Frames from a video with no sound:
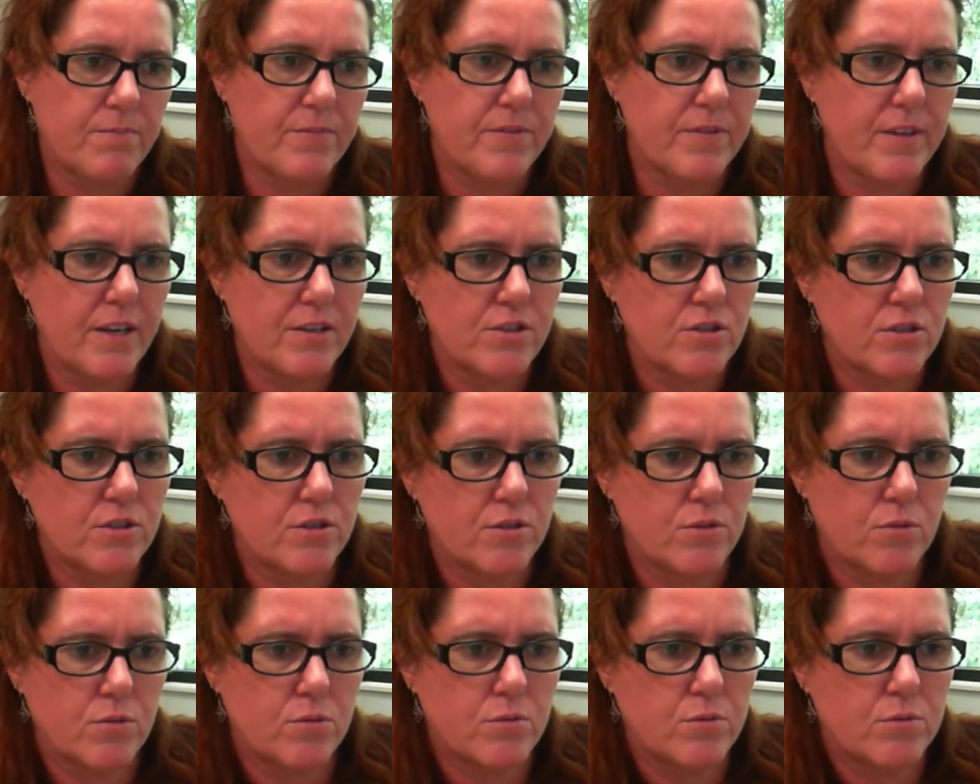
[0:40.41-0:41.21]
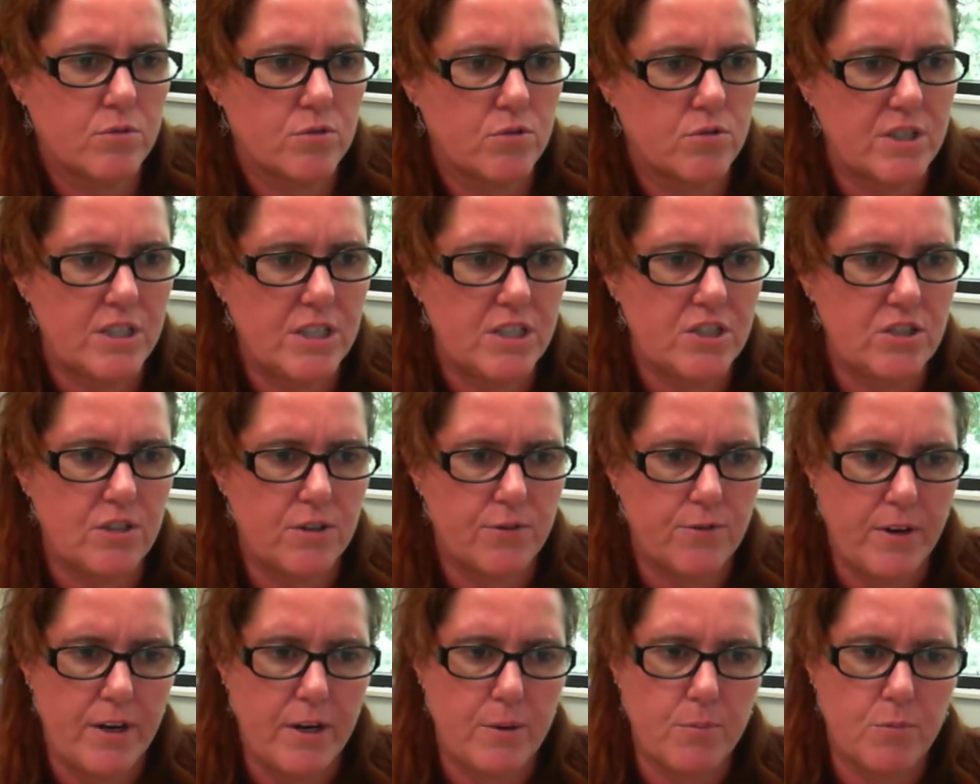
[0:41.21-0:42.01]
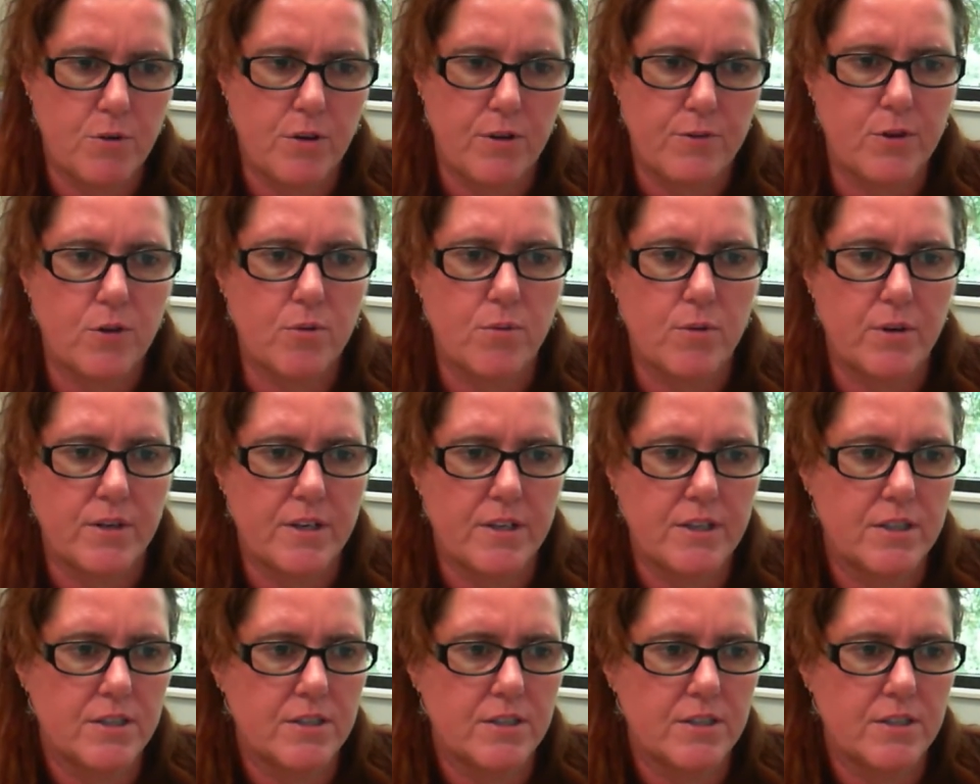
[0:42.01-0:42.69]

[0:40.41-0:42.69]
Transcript: National Strategic Framework for Chronic